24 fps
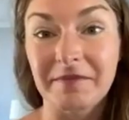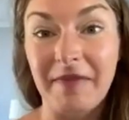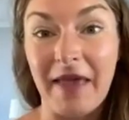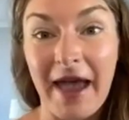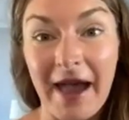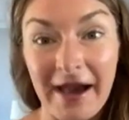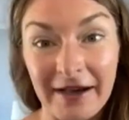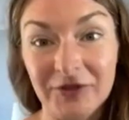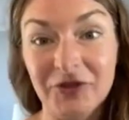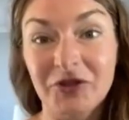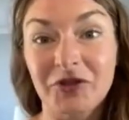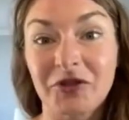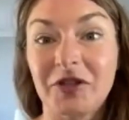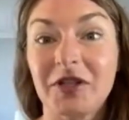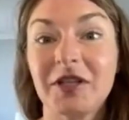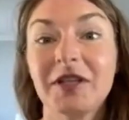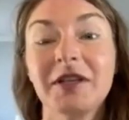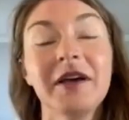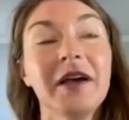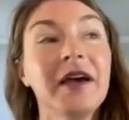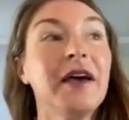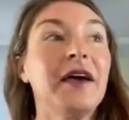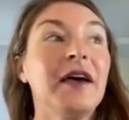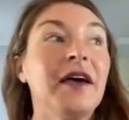
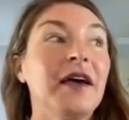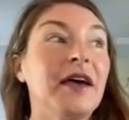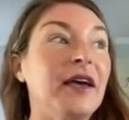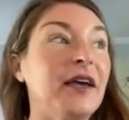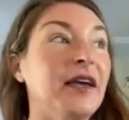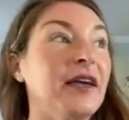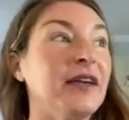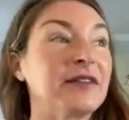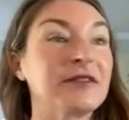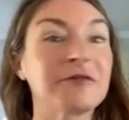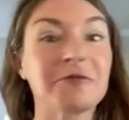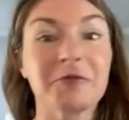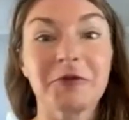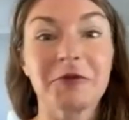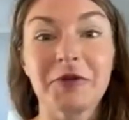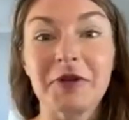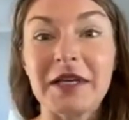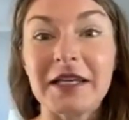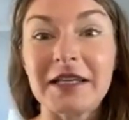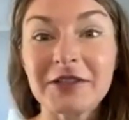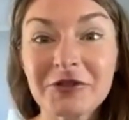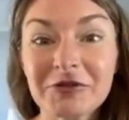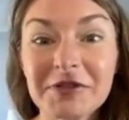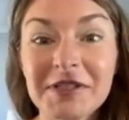actually, it's really
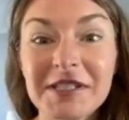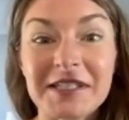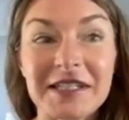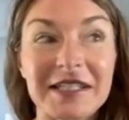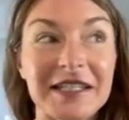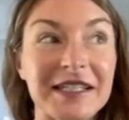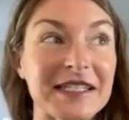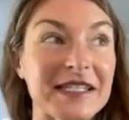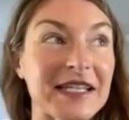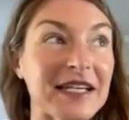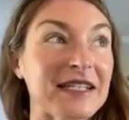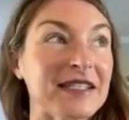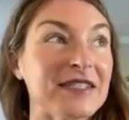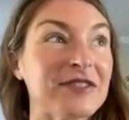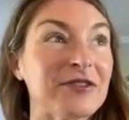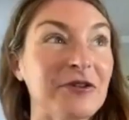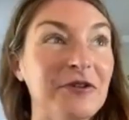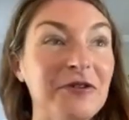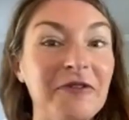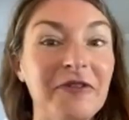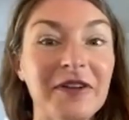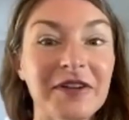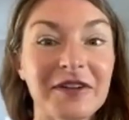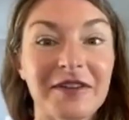interesting as I
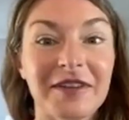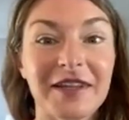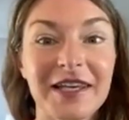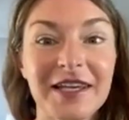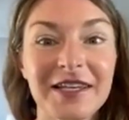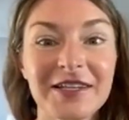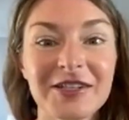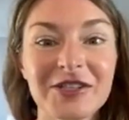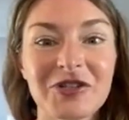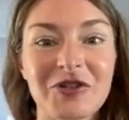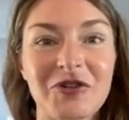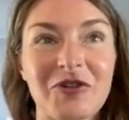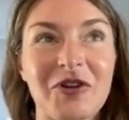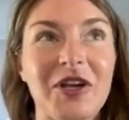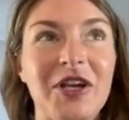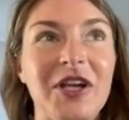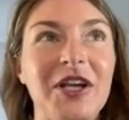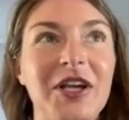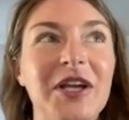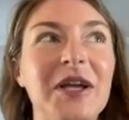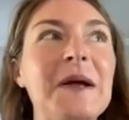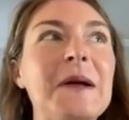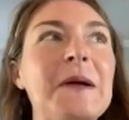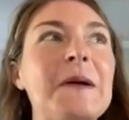dove into the
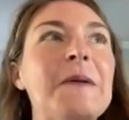history.